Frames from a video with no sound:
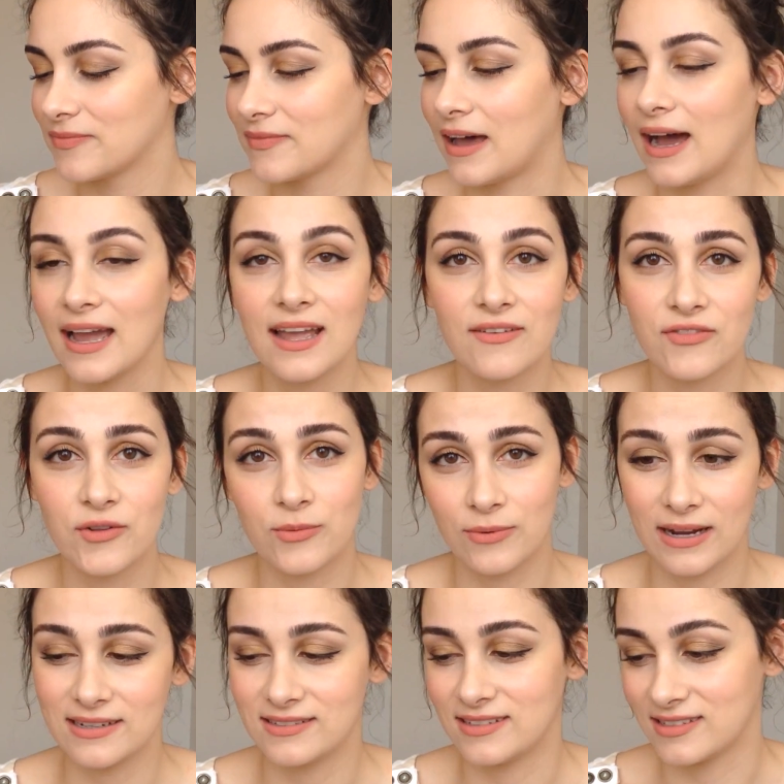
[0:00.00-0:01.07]
I have the
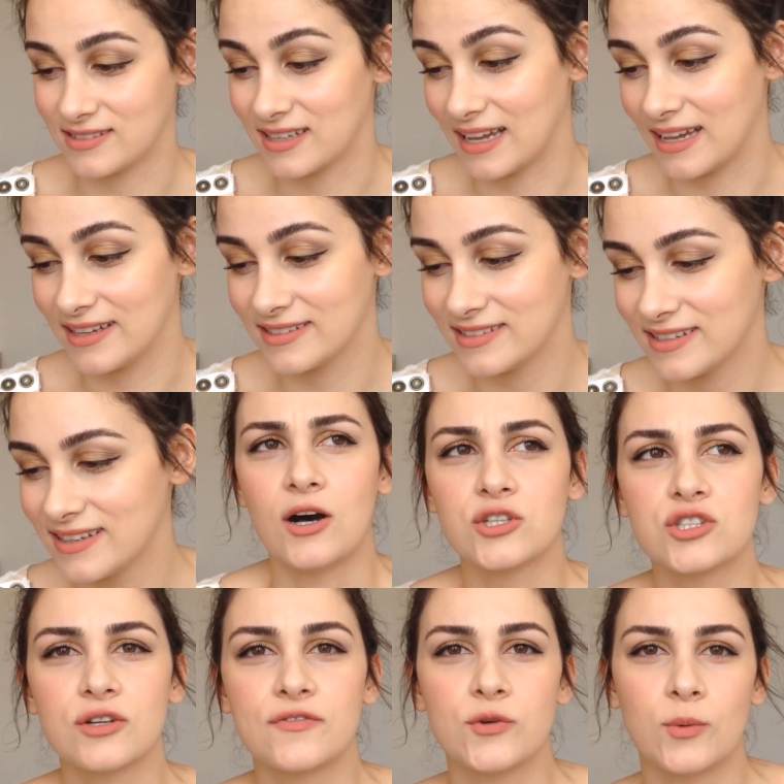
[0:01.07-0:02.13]
right to say it.
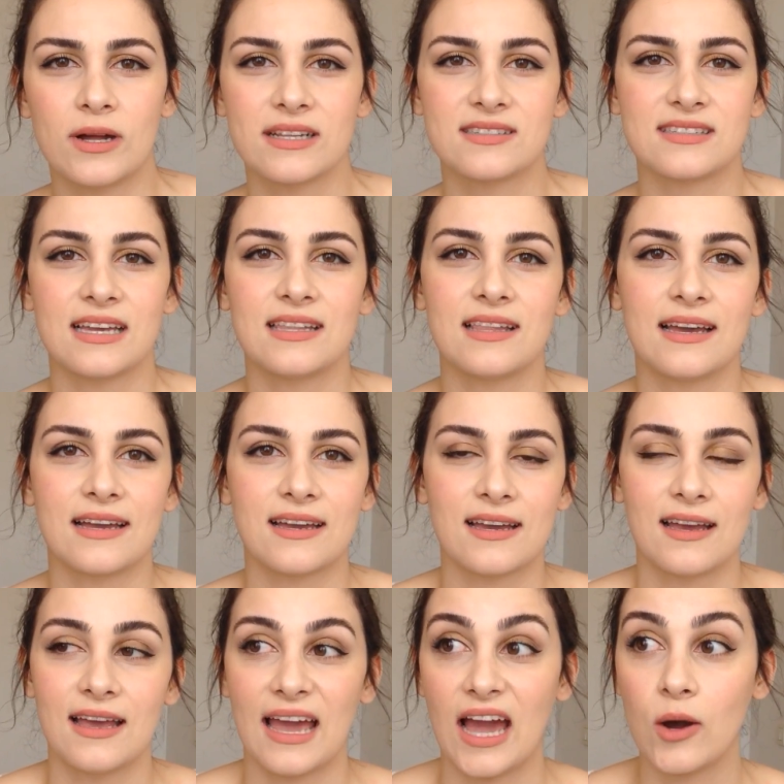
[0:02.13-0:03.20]
Also, if you want to say like,
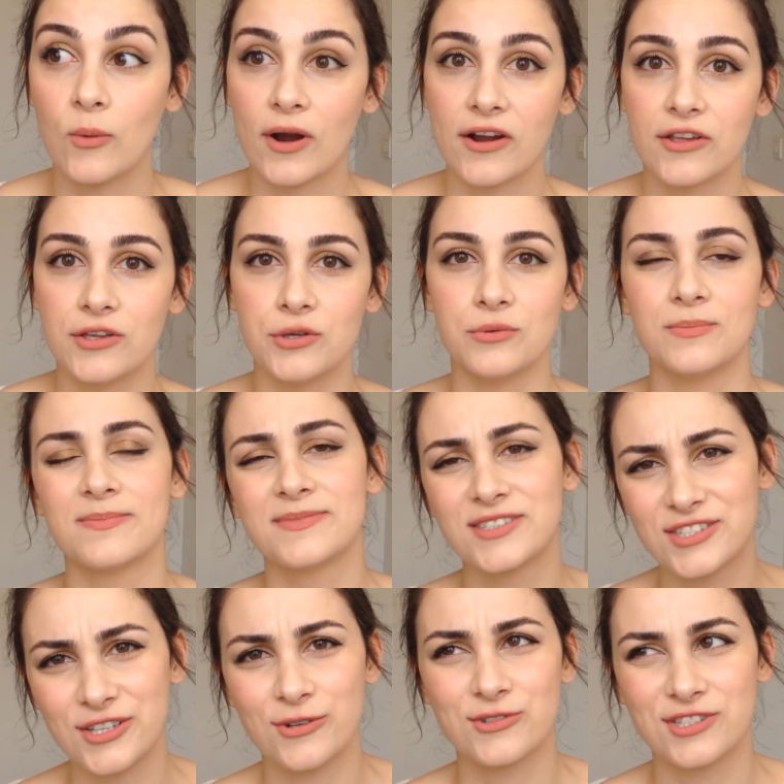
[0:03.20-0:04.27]
how are you?
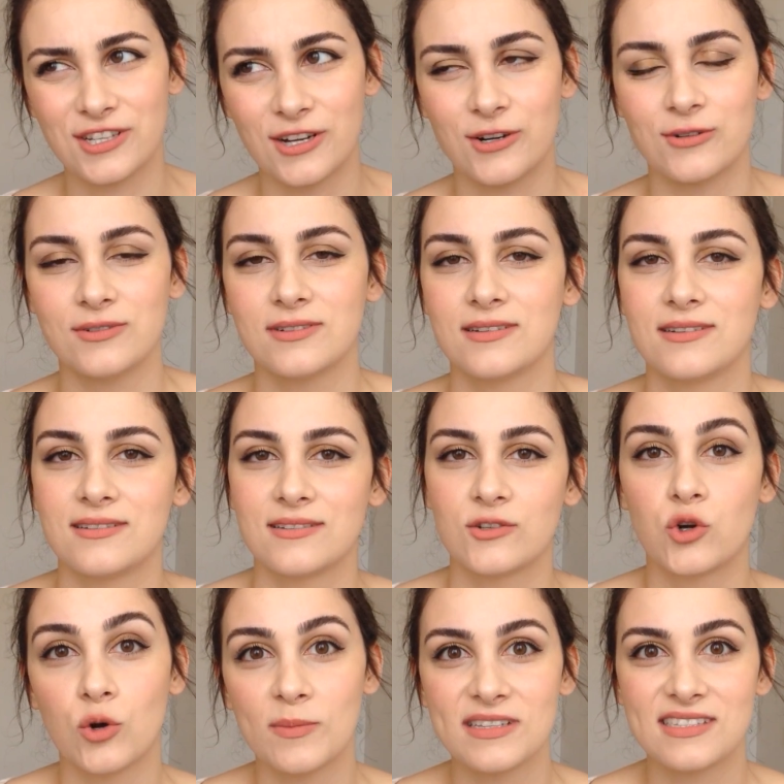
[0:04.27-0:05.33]
So.
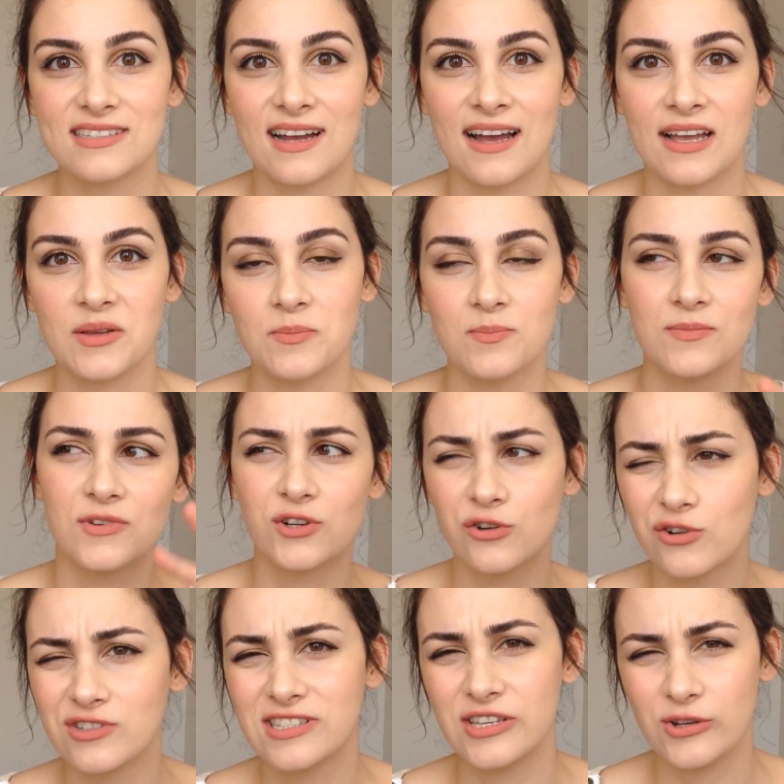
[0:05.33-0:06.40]
Come stai?
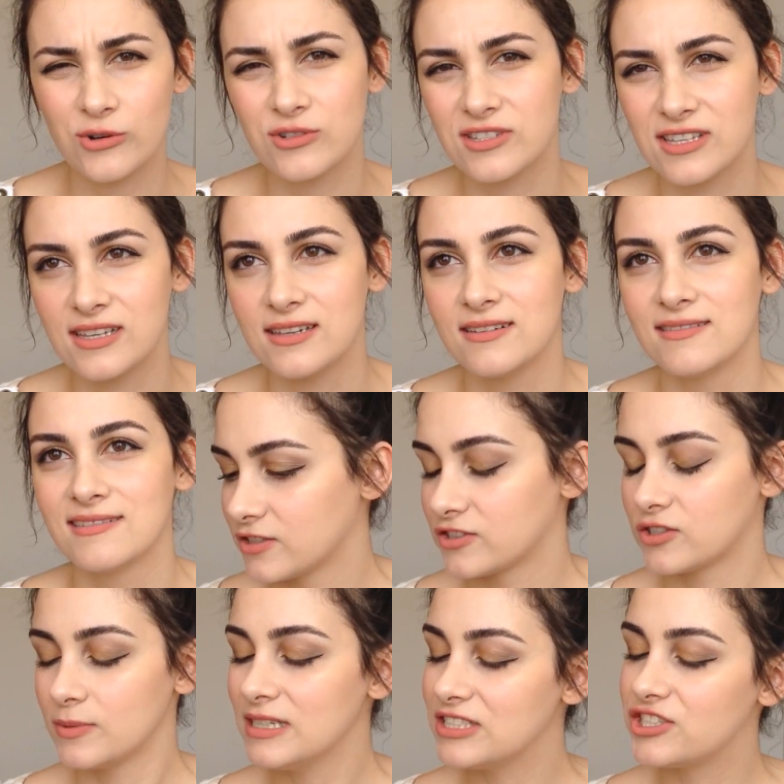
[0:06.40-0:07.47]
Così così.
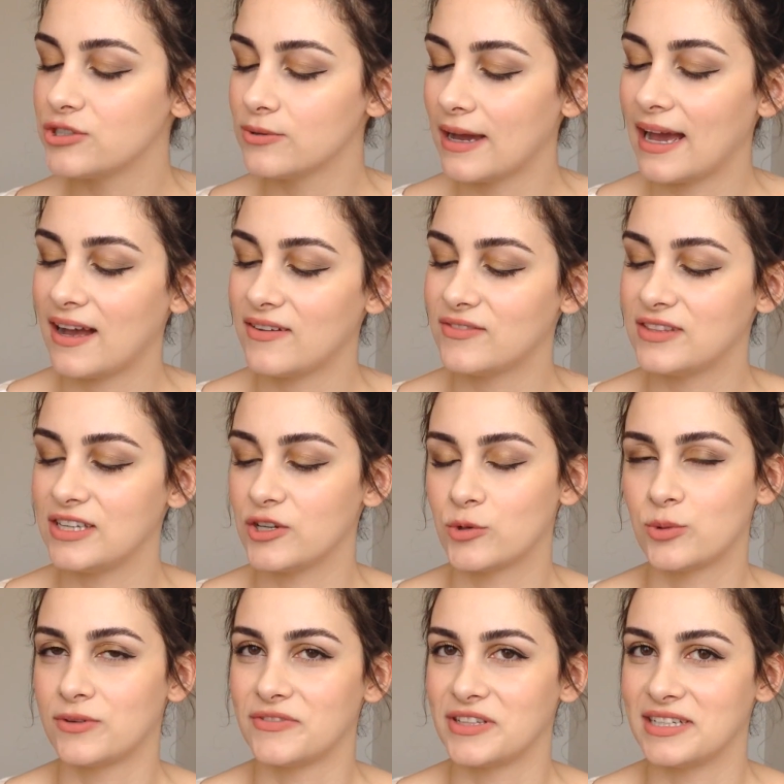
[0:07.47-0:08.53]
So we do have the
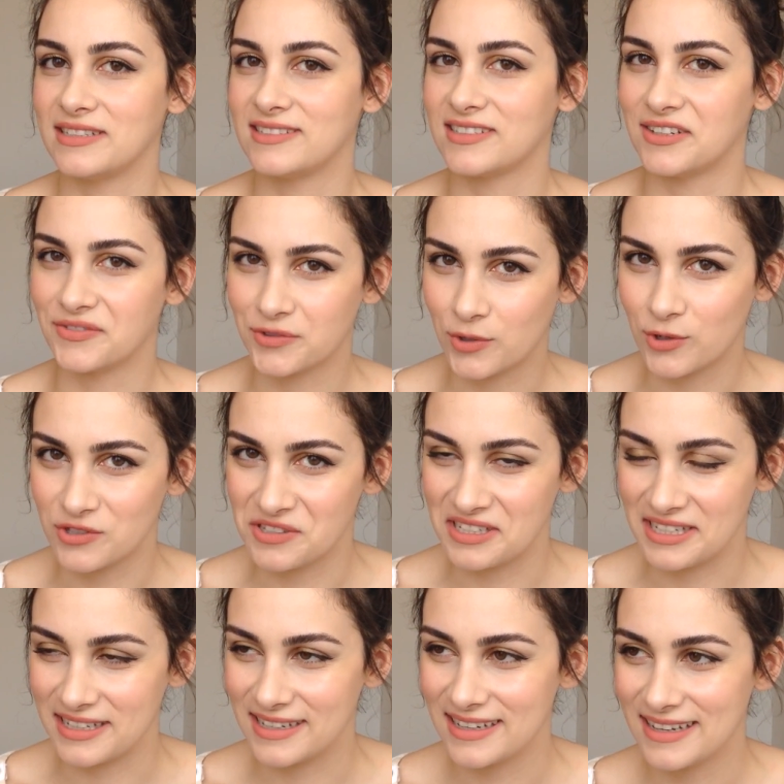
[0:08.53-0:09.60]
equivalent of
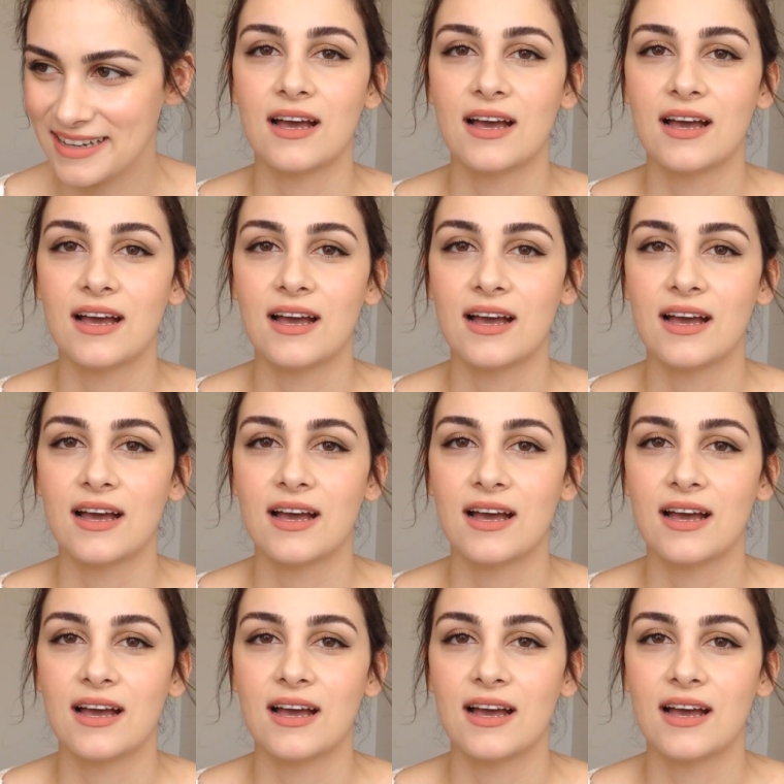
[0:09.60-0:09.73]
così.